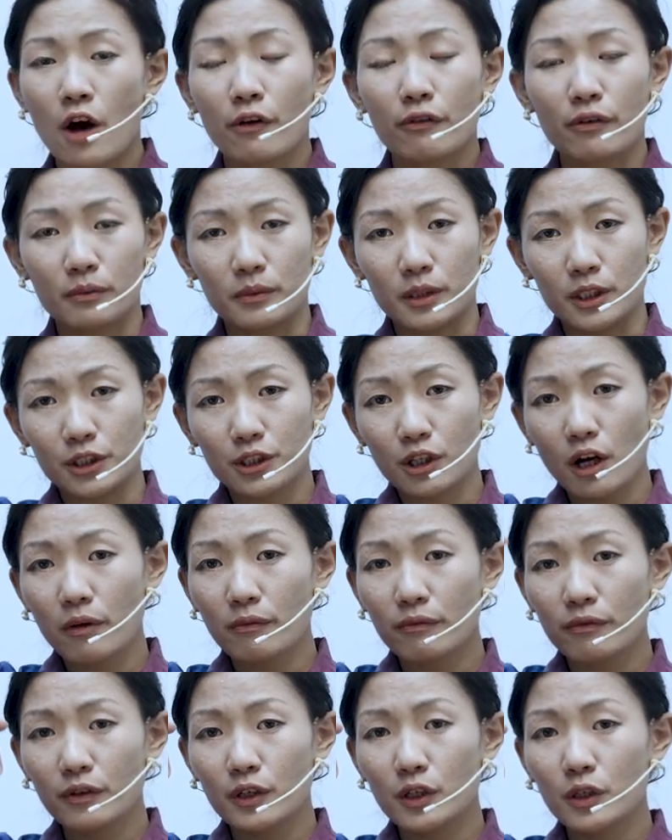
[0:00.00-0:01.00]
From the
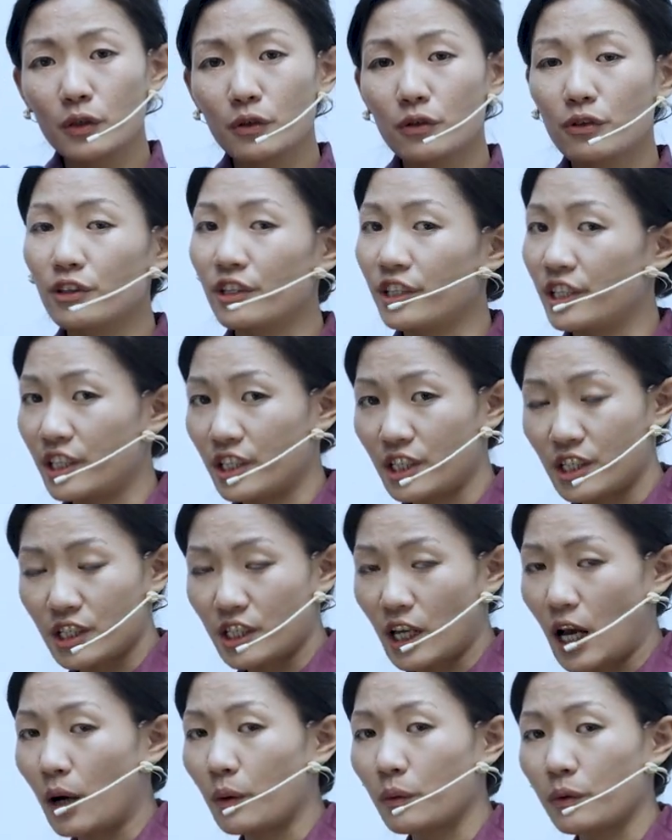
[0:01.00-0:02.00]
top view, this is
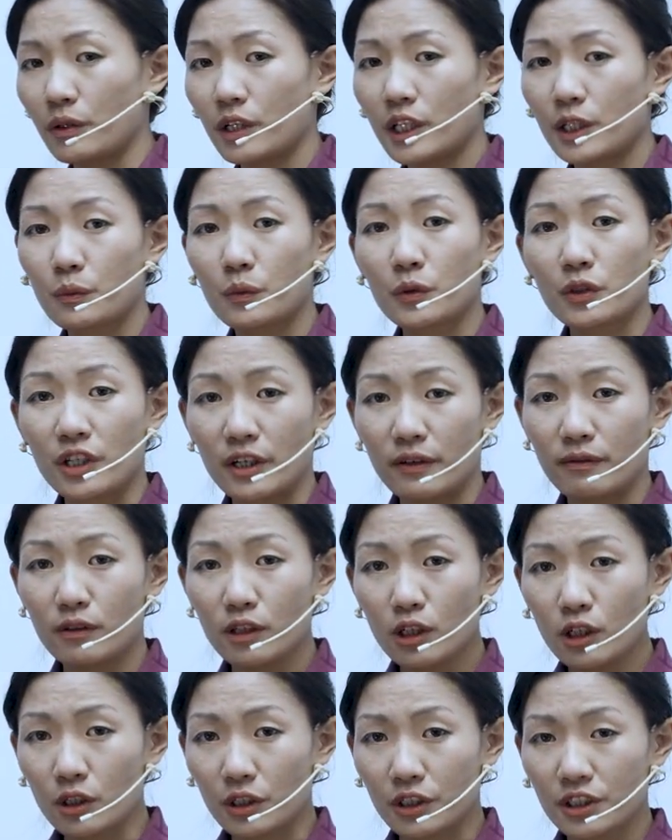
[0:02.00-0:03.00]
how it would have
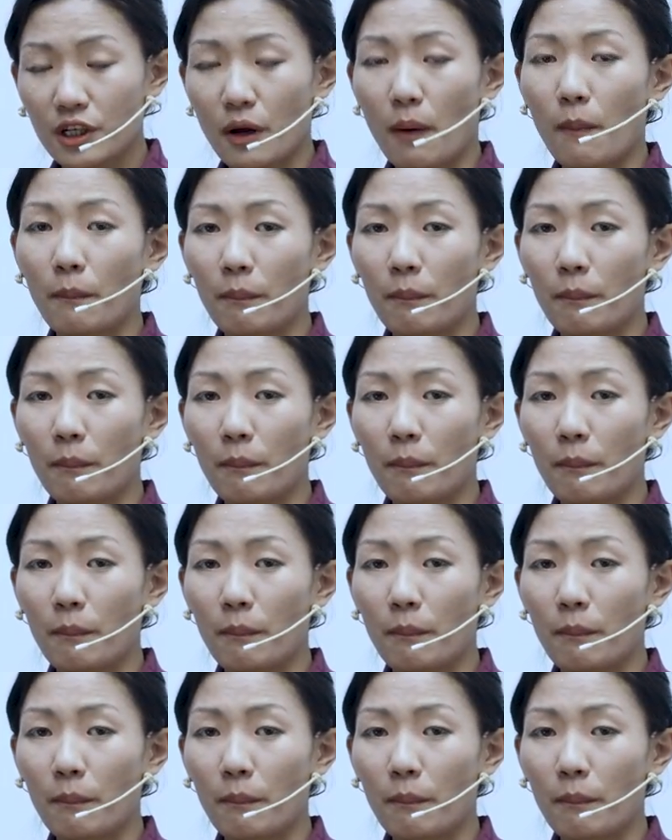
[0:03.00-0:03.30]
looked.